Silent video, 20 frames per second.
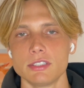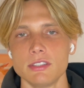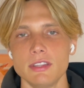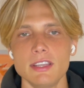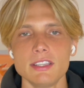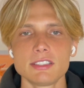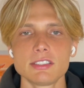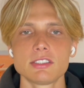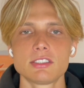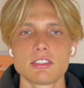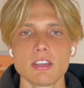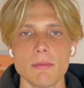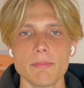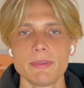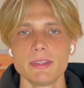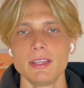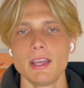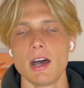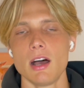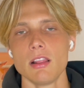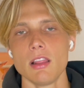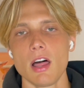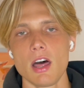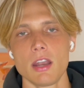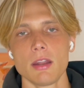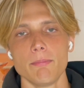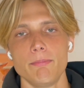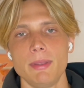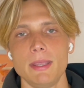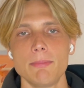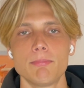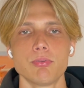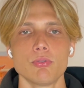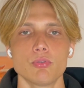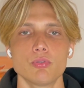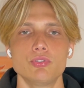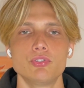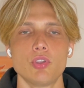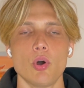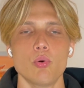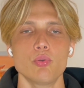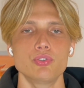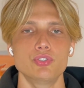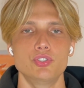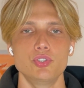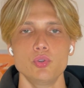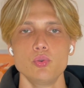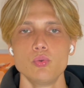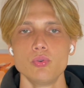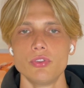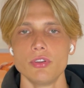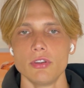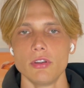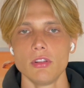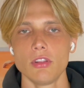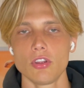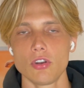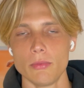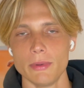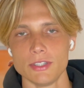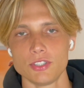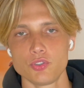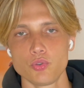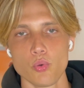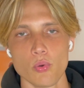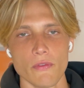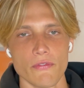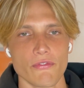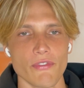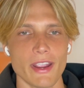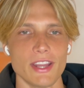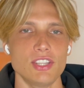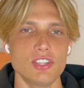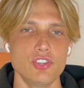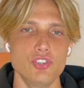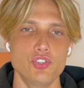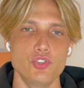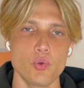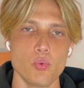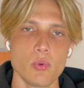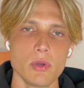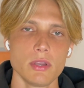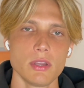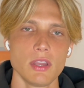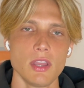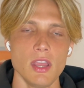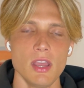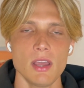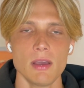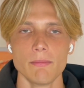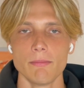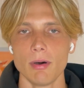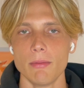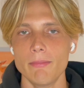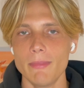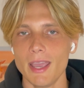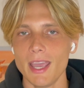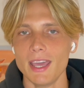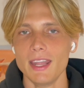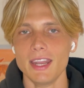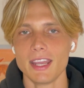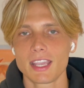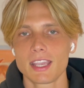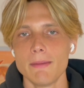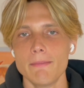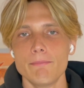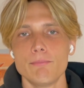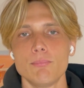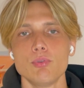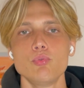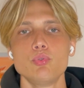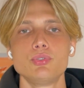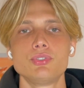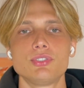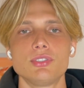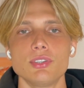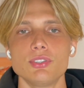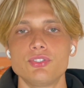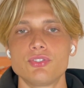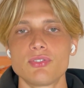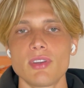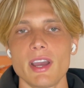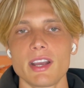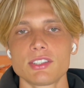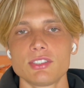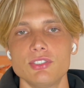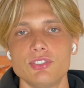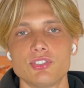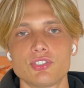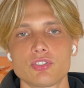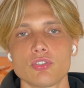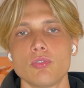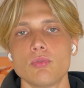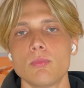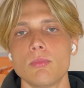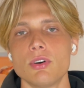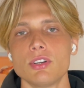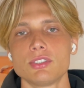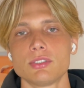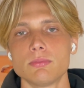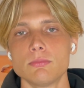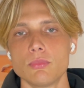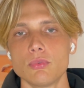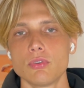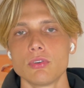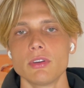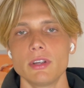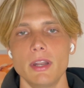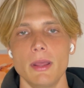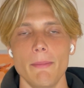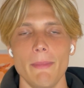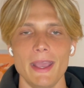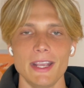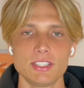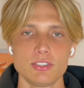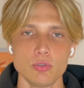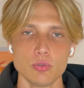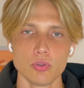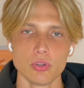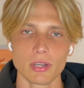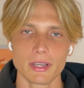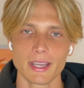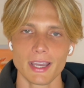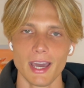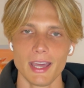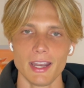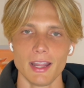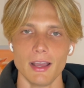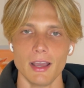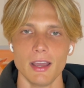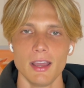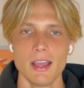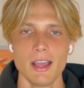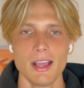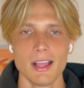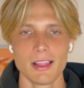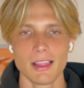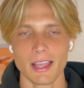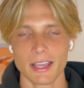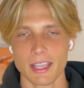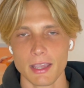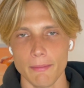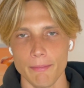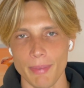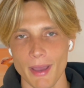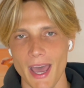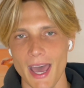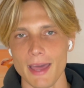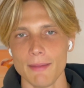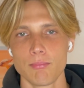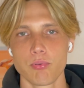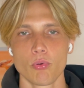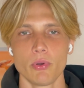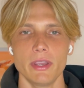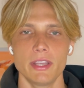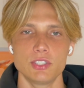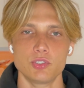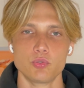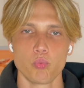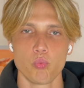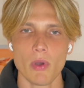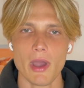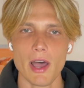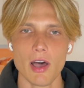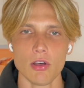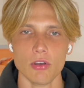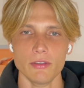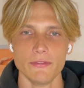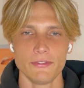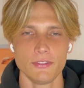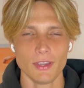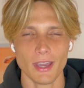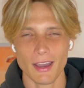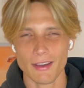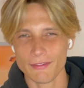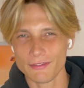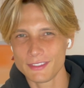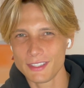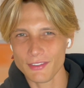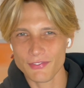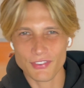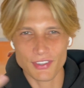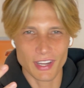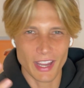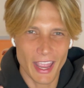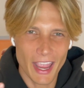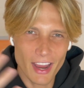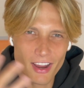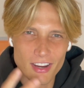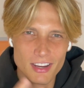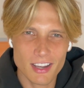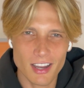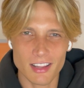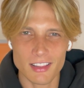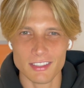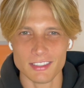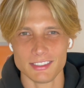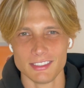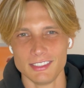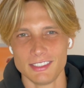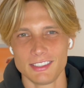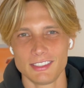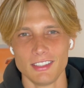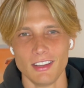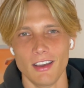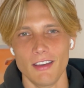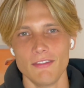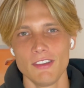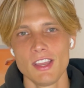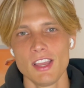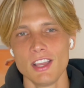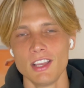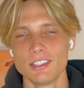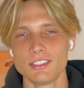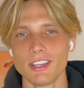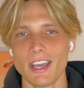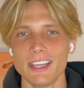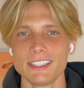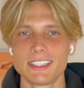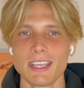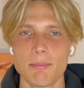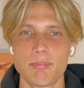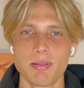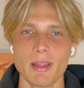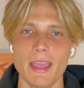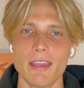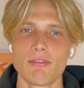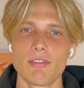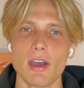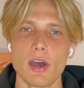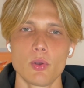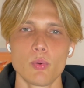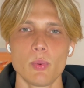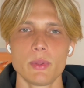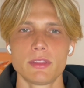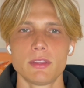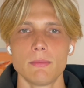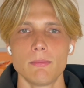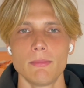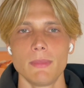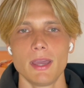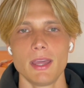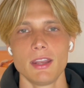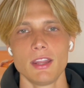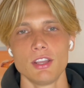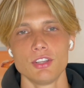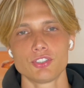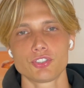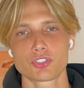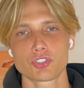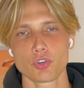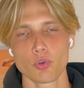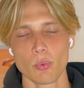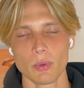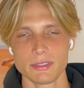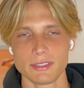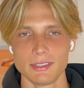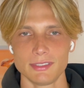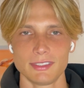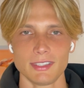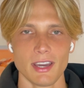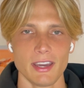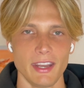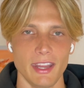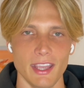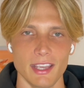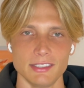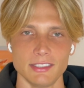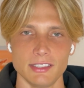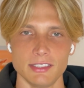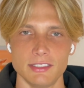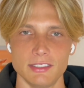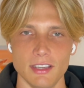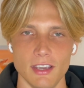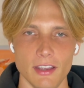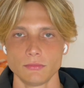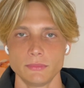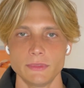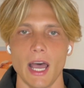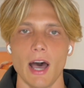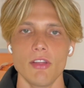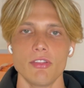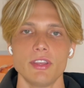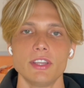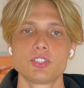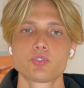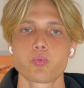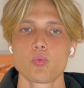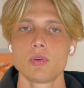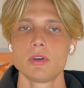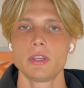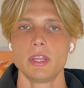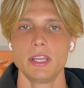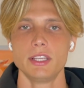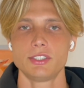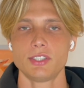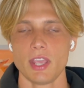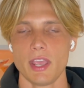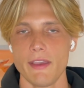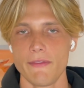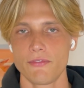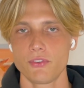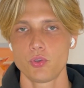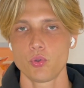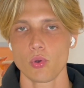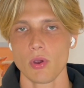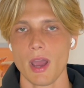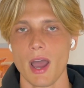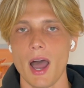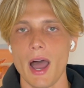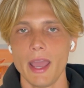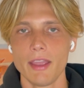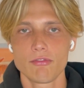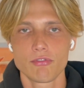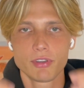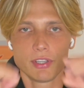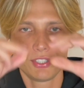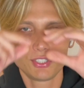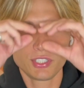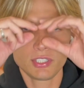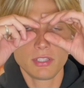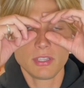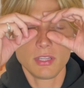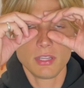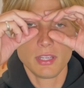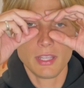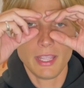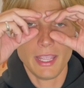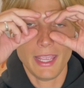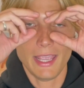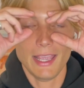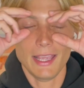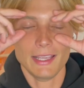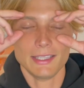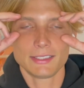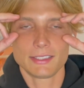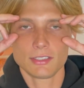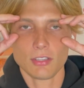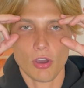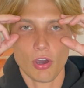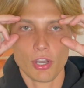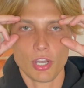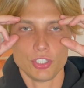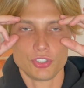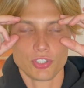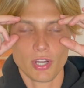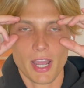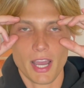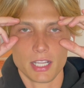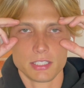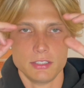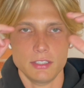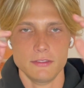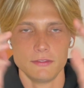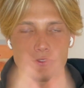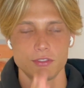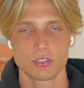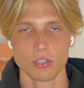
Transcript: And this is something that a lot of people don't do. They're a little bit too afraid to do it. But man, it can boost your attraction so much more. And it makes you look kind of like a bad boy as well if you have different hair colors and stuff. So I say play around with them, man. Screw what society has to say. Now, this one is if your eye region is unattractive.